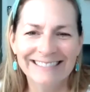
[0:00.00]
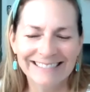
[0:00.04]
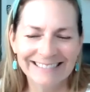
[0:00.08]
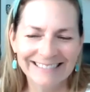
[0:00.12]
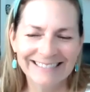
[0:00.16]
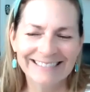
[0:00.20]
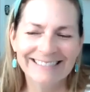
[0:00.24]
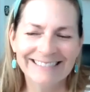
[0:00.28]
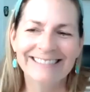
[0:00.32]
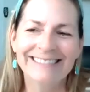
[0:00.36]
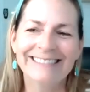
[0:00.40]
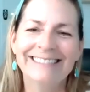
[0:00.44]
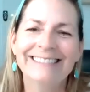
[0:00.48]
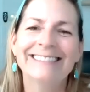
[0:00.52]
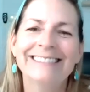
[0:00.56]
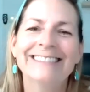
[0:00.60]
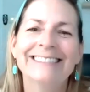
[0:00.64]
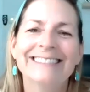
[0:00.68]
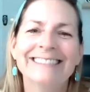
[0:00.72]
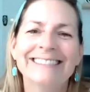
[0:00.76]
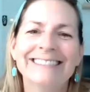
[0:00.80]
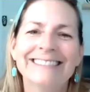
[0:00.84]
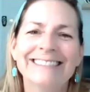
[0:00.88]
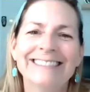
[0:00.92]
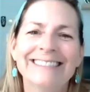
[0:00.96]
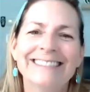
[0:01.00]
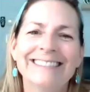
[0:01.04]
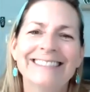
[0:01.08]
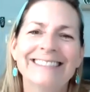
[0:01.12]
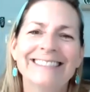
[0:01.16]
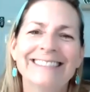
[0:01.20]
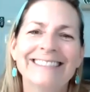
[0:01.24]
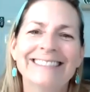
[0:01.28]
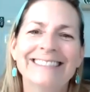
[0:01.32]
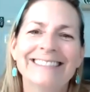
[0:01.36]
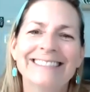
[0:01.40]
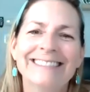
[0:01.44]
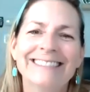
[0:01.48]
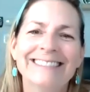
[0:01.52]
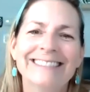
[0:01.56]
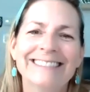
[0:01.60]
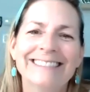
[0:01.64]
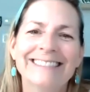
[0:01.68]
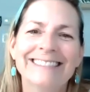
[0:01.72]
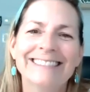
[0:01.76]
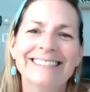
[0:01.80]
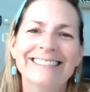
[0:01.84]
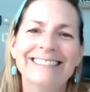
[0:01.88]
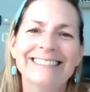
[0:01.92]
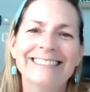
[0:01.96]

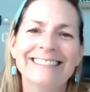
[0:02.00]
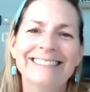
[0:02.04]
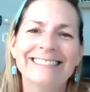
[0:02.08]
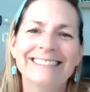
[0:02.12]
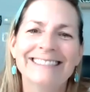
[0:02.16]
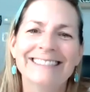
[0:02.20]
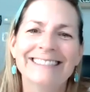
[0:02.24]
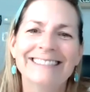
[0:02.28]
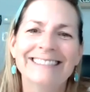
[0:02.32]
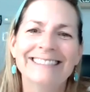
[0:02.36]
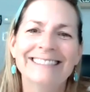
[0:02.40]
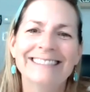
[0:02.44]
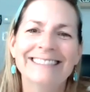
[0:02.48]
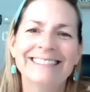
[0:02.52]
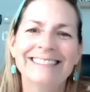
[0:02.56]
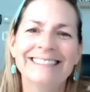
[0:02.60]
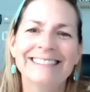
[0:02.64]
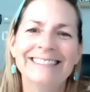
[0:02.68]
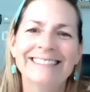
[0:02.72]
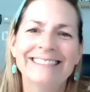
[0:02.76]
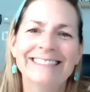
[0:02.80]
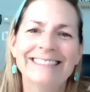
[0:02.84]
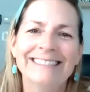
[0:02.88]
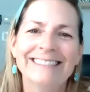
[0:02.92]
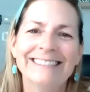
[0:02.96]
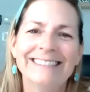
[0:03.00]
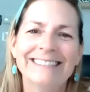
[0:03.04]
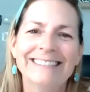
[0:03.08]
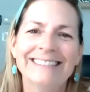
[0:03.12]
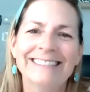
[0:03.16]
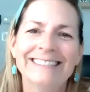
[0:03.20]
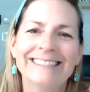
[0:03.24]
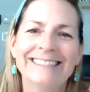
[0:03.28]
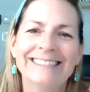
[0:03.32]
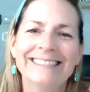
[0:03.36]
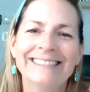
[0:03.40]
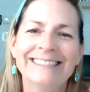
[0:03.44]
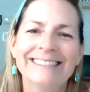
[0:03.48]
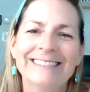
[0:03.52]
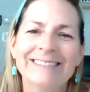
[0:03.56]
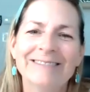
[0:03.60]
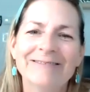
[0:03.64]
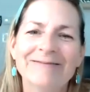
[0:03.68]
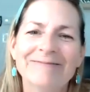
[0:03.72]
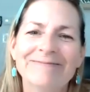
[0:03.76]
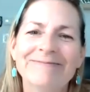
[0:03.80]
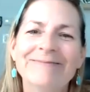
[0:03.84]
This person isn't speaking.